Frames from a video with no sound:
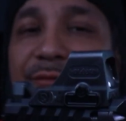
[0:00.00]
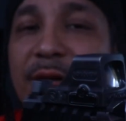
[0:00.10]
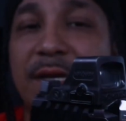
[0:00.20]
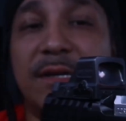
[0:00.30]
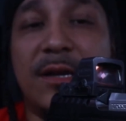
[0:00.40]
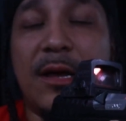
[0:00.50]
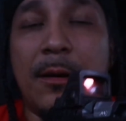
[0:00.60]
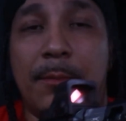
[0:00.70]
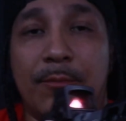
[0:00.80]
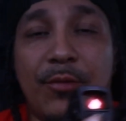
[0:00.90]
a really good
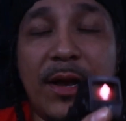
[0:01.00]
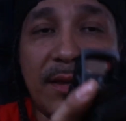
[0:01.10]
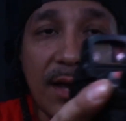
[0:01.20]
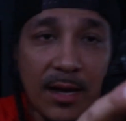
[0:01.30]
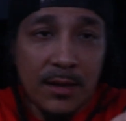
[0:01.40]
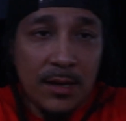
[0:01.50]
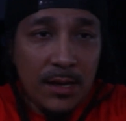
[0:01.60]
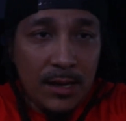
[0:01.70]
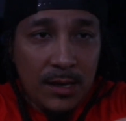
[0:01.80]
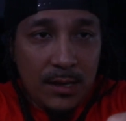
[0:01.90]
red dot,
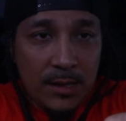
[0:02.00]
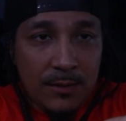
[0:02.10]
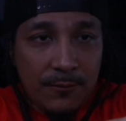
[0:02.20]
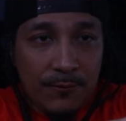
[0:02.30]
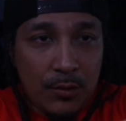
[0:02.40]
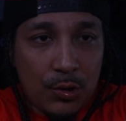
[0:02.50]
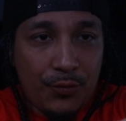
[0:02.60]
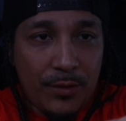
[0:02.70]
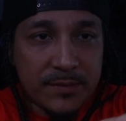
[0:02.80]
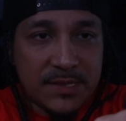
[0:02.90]
real
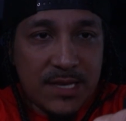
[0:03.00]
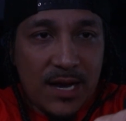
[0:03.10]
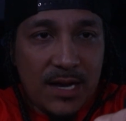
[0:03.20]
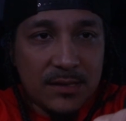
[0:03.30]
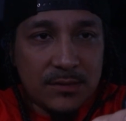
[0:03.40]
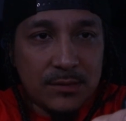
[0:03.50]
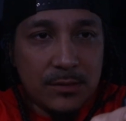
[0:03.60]
crisp dot,